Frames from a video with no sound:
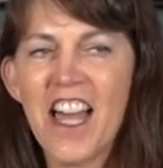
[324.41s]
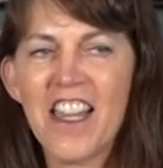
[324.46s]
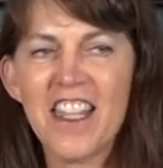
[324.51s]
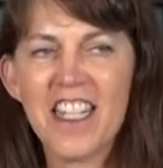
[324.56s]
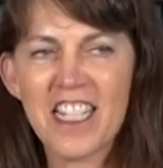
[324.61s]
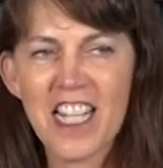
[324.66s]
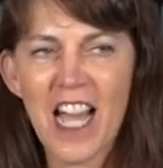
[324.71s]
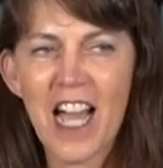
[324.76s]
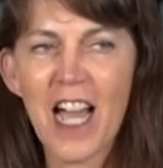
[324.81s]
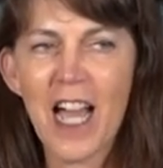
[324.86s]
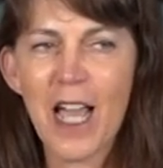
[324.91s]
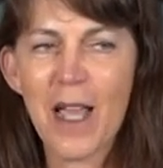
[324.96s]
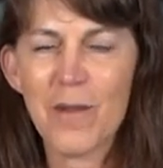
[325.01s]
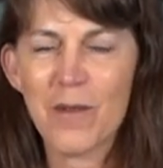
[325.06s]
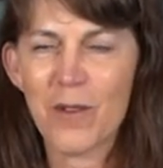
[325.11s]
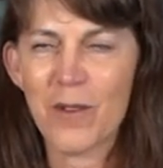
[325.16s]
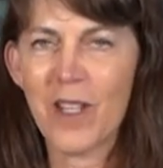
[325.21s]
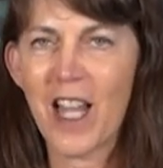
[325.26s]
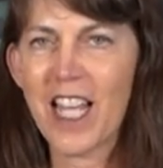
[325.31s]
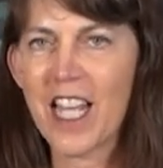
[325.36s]
the
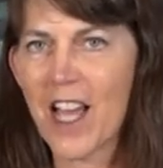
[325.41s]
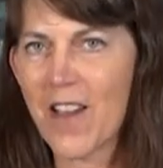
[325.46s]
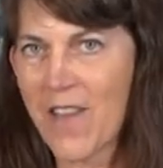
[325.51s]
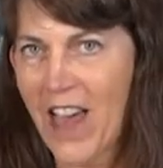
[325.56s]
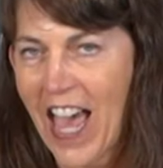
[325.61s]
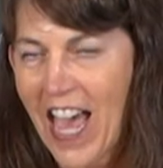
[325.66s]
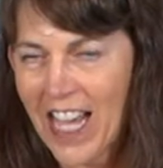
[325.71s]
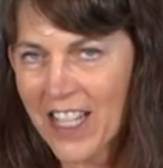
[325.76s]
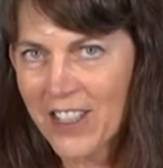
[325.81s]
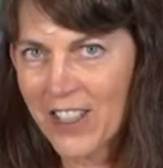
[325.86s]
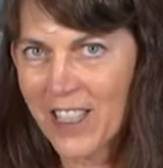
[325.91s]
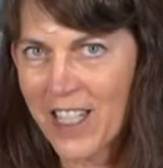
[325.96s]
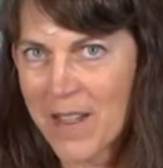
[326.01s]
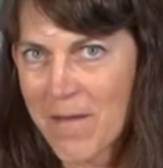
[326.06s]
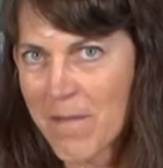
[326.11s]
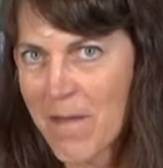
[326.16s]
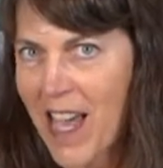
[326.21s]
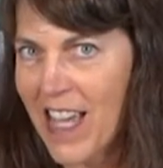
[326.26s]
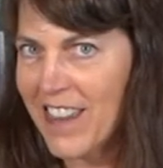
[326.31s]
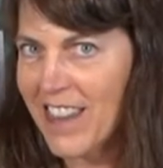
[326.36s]
times where like I've
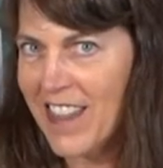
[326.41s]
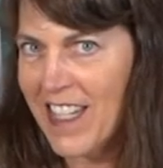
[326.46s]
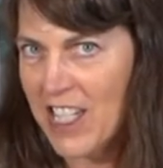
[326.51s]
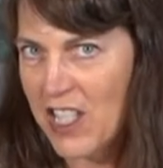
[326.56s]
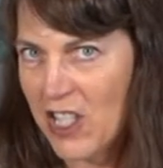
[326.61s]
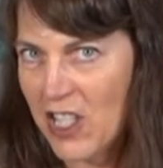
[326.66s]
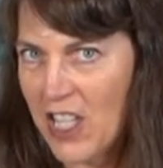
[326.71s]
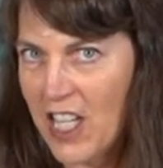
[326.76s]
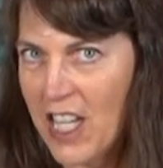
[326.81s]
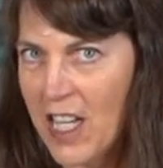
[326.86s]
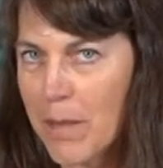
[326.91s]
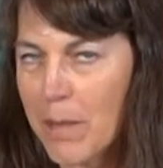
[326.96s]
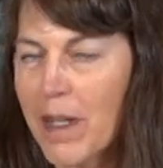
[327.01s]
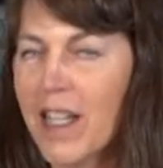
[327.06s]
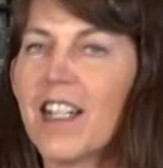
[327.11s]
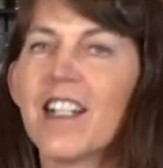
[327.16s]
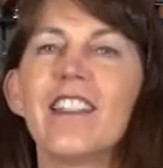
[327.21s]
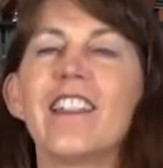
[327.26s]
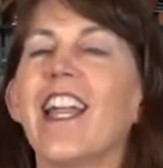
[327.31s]
actually met the sheep